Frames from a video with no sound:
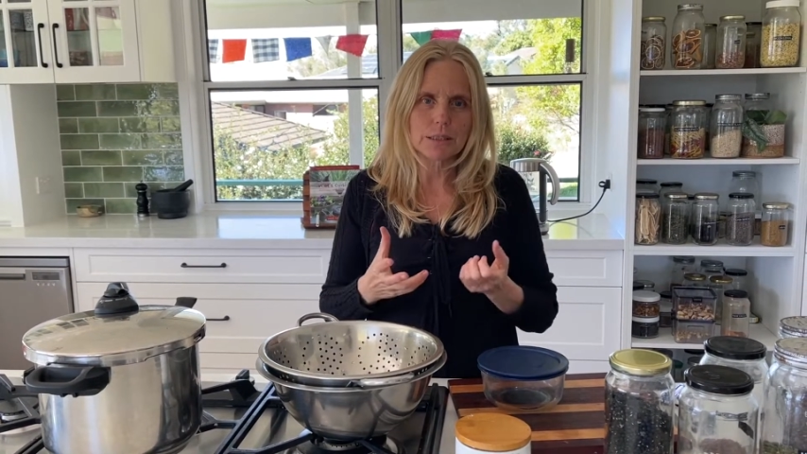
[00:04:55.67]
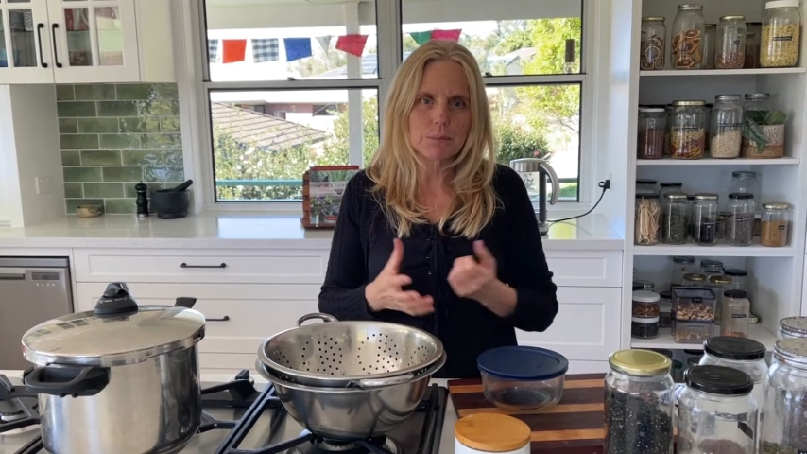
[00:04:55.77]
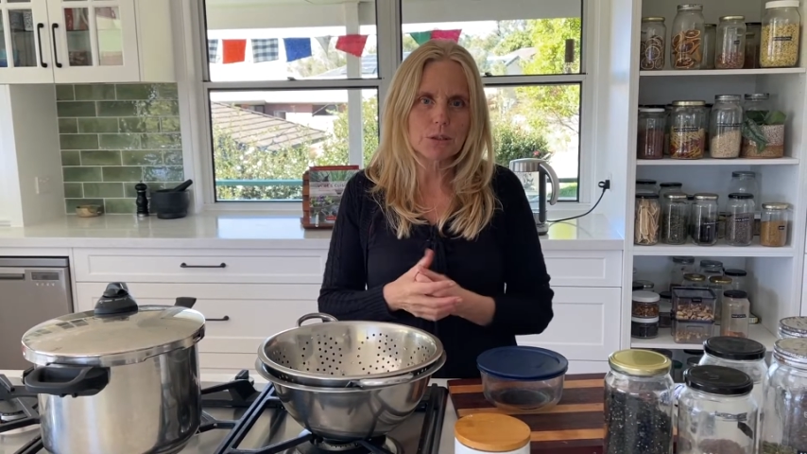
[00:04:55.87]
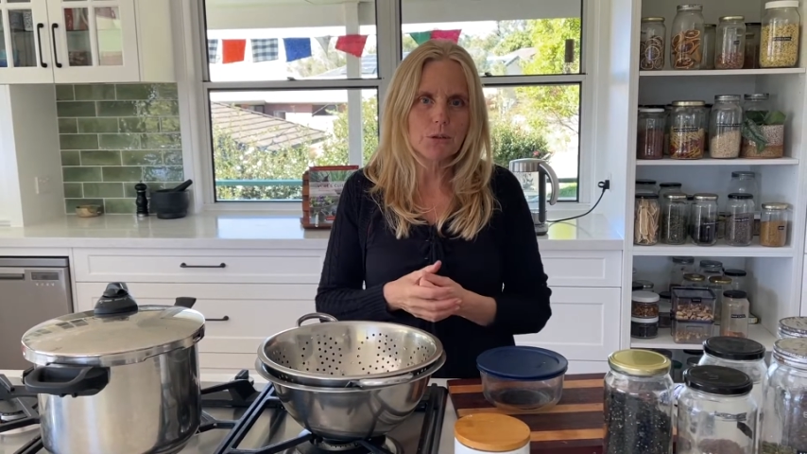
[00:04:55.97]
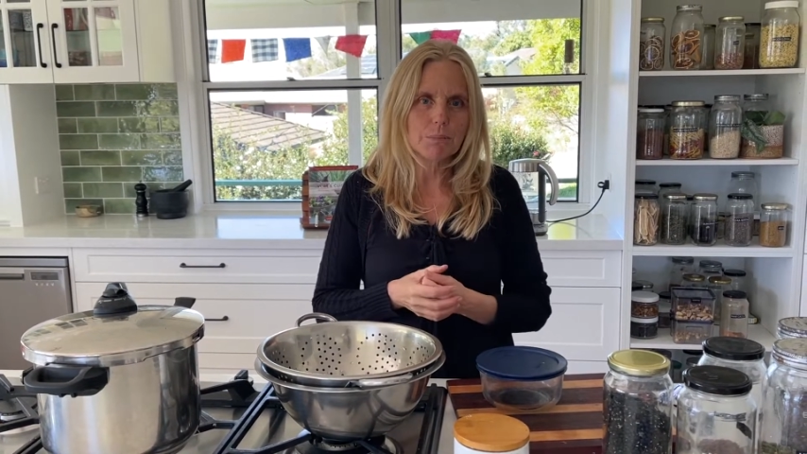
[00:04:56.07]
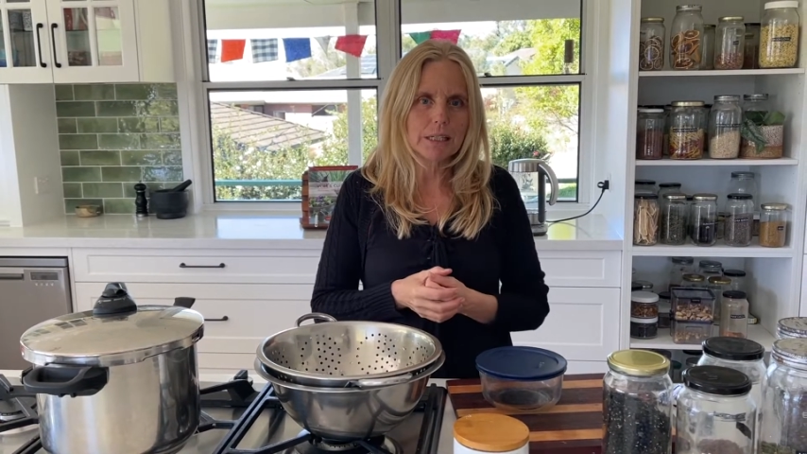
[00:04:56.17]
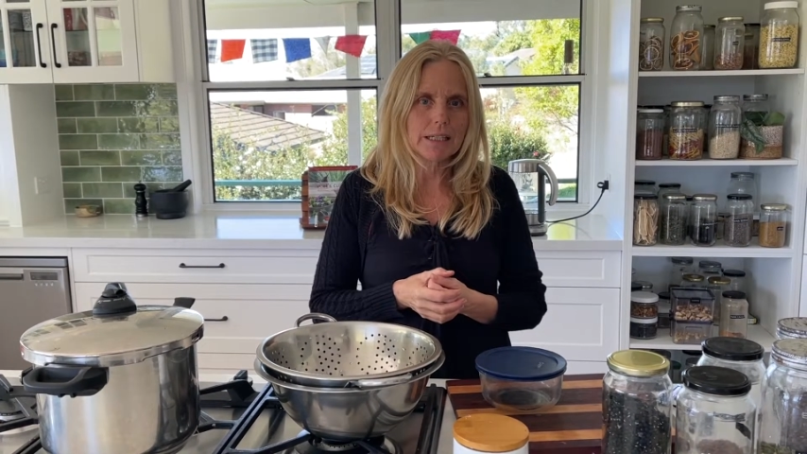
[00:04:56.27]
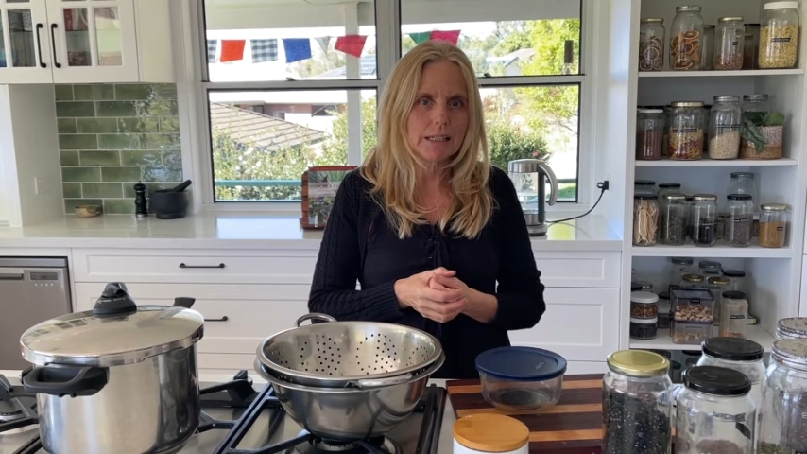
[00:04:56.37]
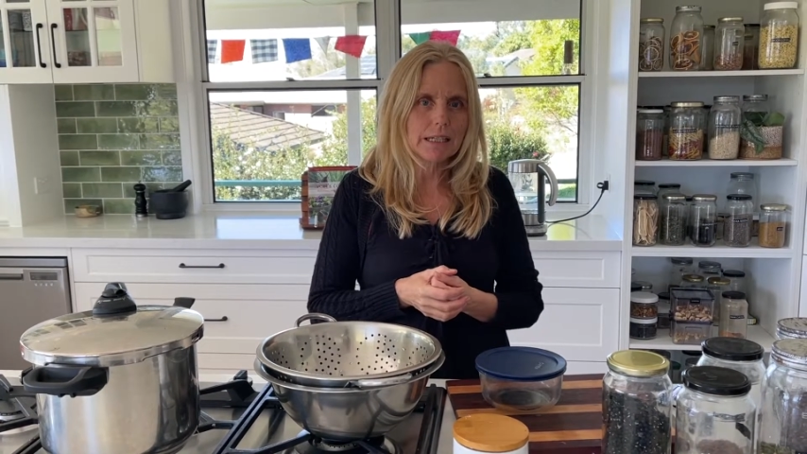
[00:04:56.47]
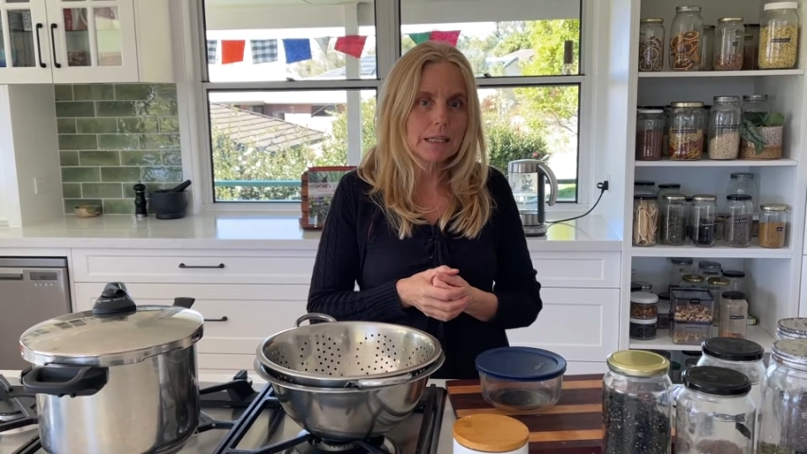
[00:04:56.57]

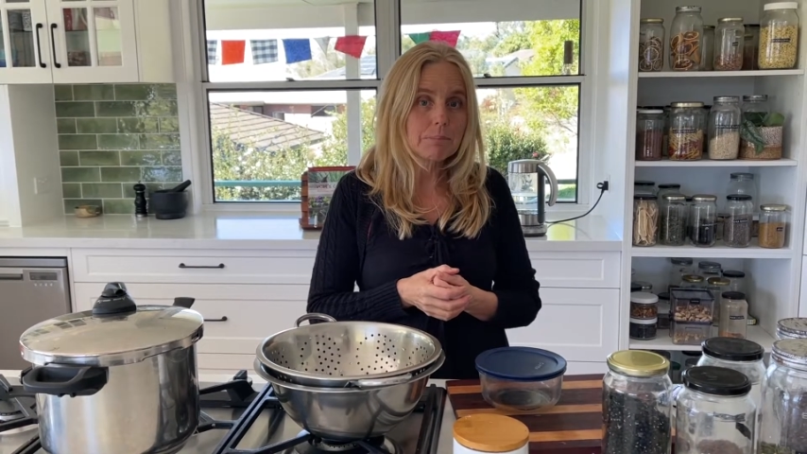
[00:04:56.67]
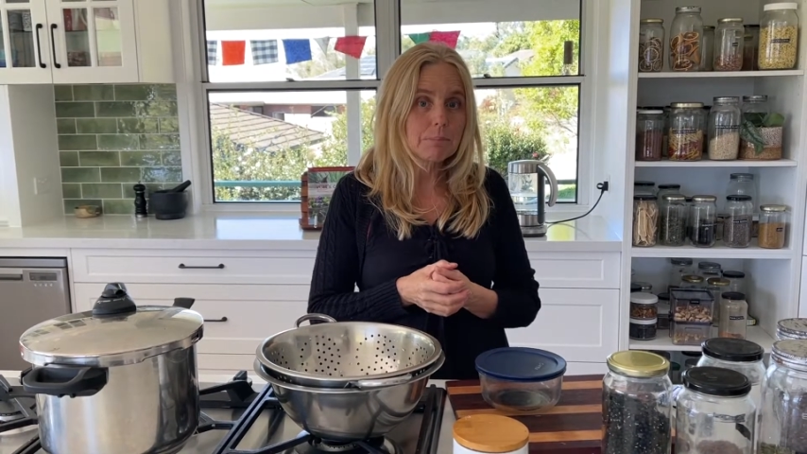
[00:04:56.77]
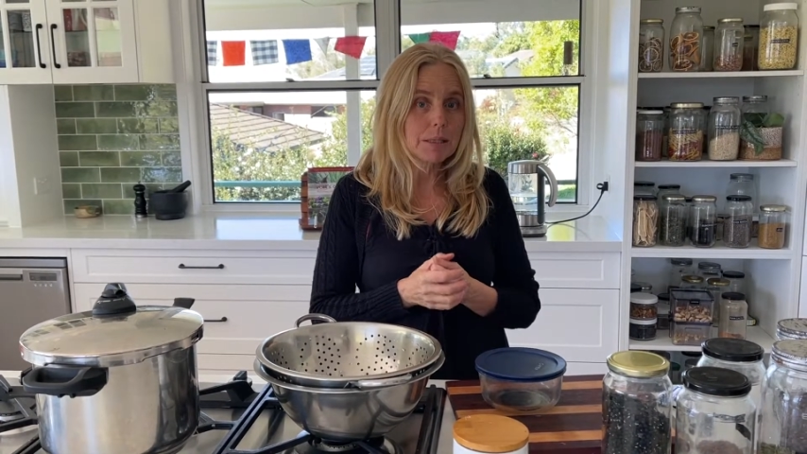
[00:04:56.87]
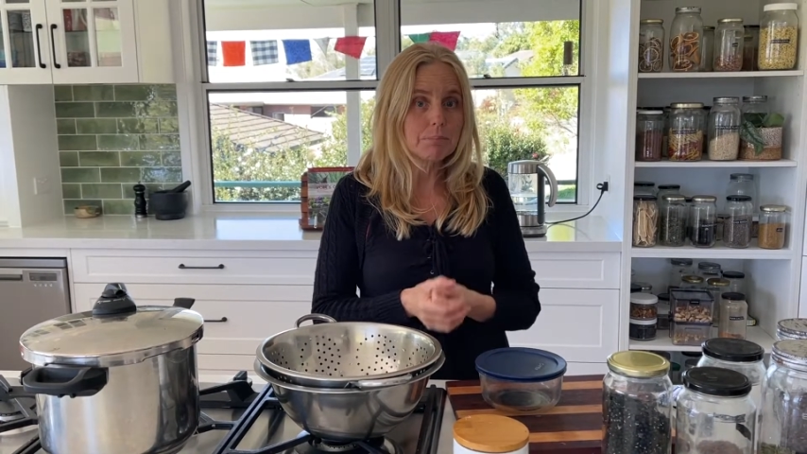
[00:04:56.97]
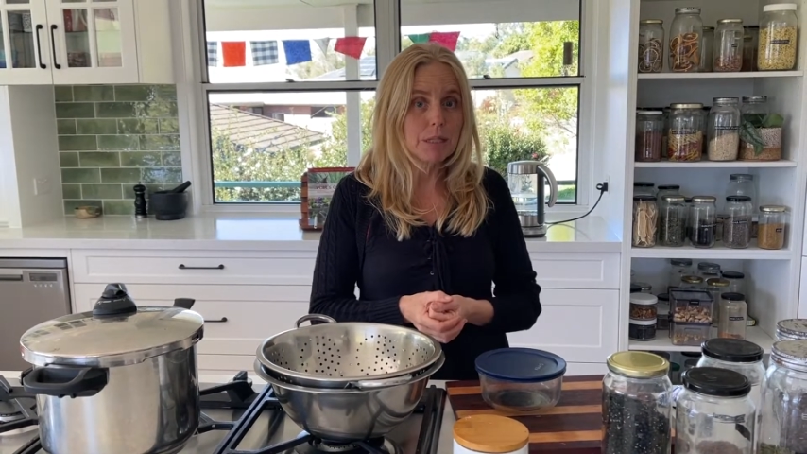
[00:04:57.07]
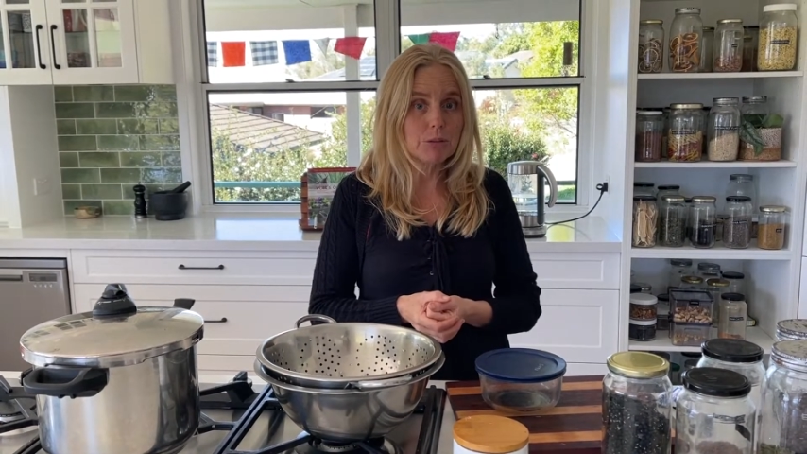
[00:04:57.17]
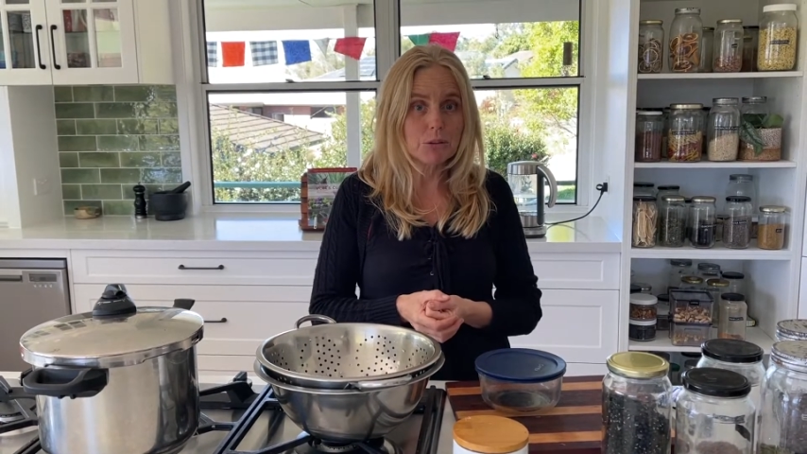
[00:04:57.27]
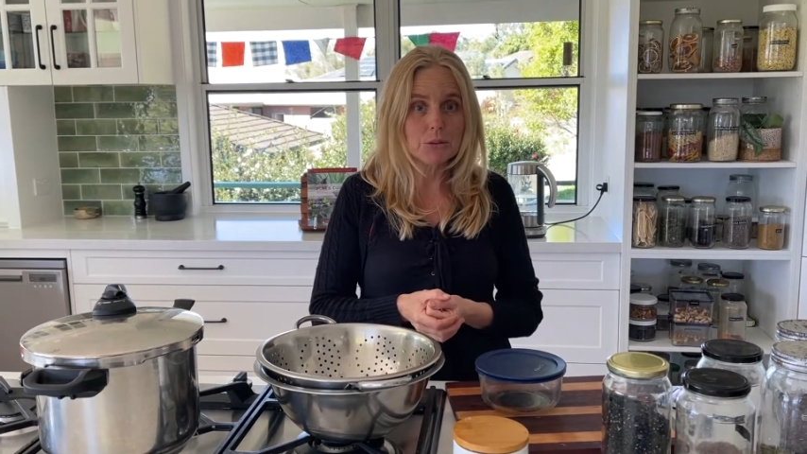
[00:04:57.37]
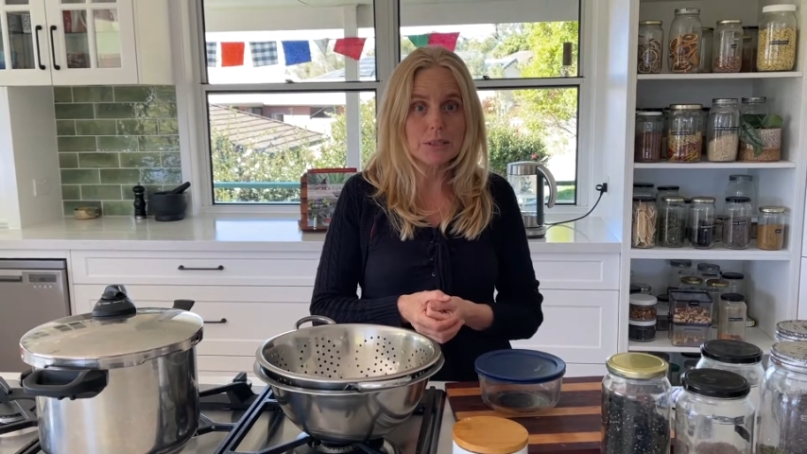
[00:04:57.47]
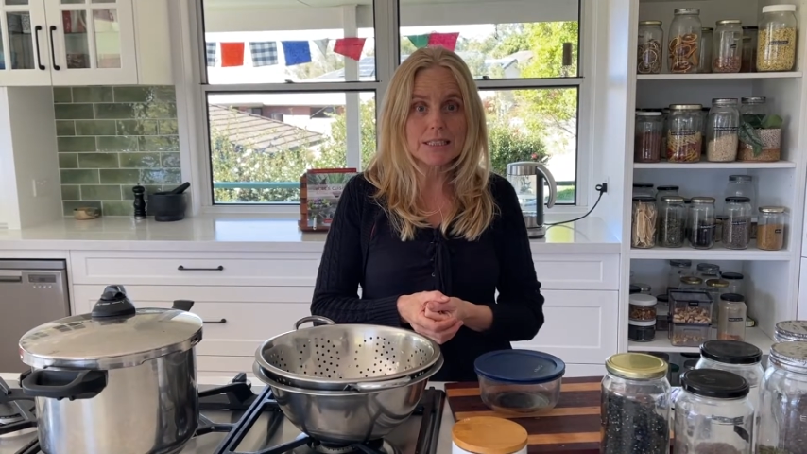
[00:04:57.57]
absorbing
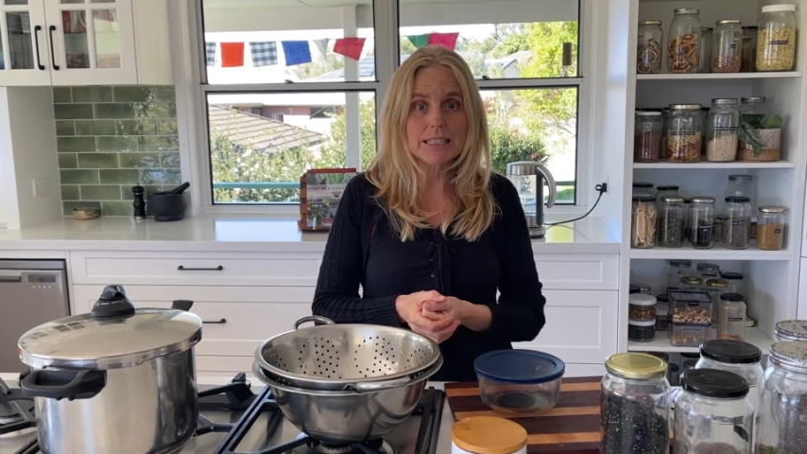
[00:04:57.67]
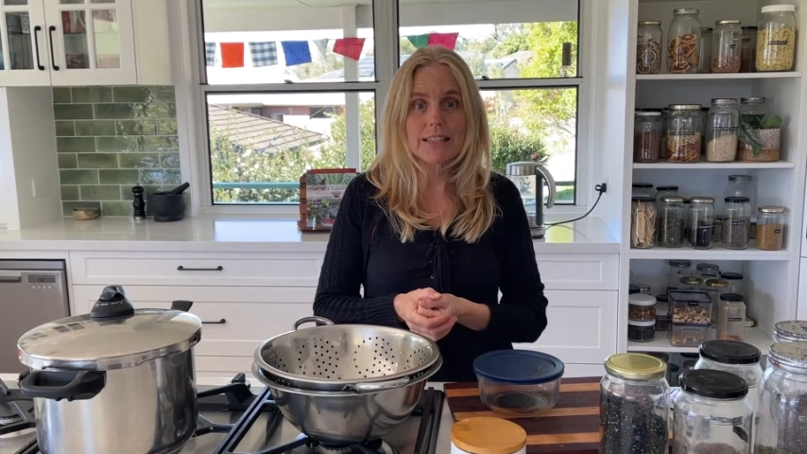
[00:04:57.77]
minerals,